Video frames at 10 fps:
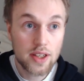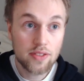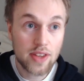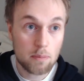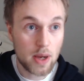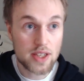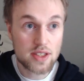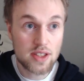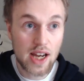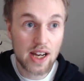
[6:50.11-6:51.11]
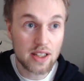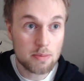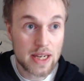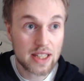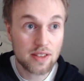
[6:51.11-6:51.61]
They must not
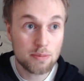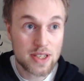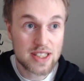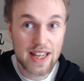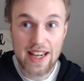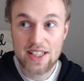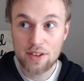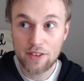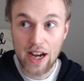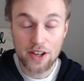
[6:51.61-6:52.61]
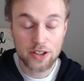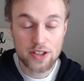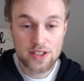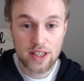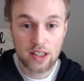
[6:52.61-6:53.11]
make the mistakes of
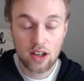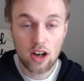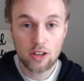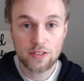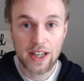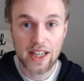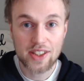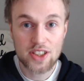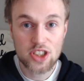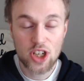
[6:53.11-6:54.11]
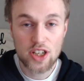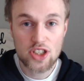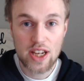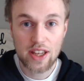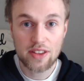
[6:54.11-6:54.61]
others and laugh at and judge
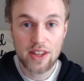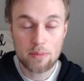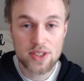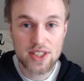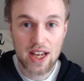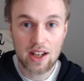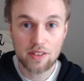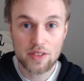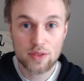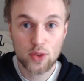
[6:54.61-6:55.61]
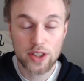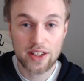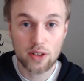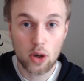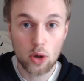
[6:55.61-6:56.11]
themselves for
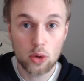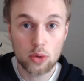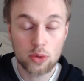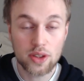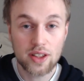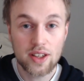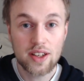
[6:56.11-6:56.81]
their own